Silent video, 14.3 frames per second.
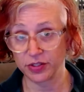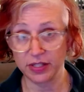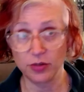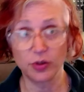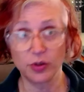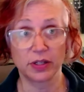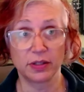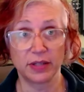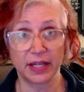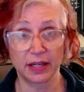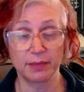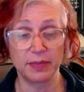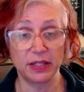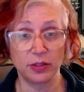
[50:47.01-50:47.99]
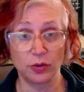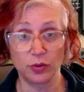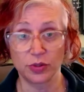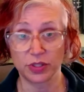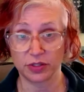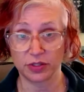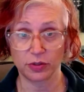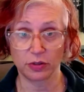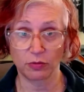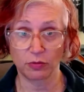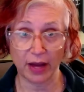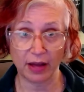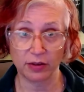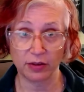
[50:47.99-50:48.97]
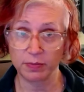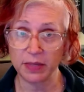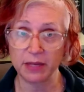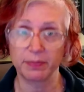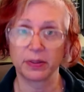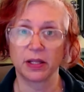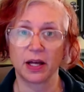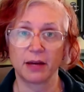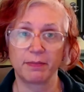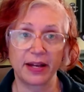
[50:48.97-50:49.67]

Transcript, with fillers: you can it can be used to sort of round people up.